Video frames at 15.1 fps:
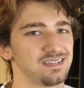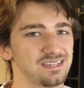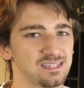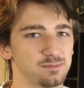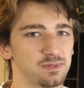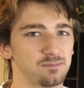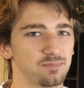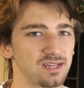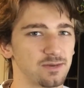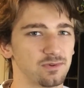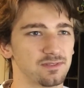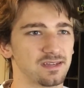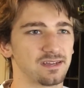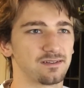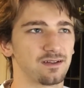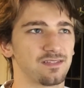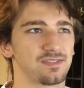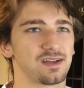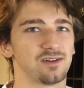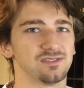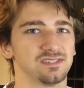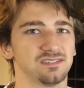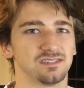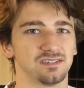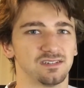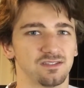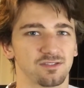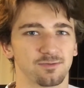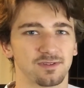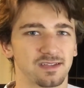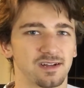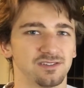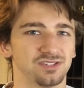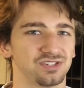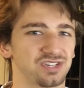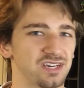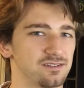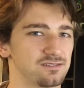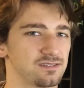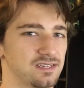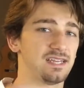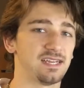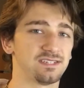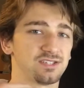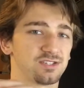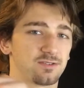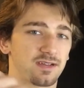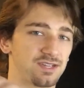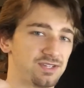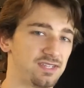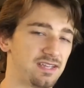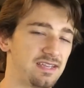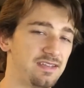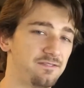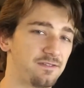he's been playing with like 1,000 to 3,000 shares. He has a strategy that he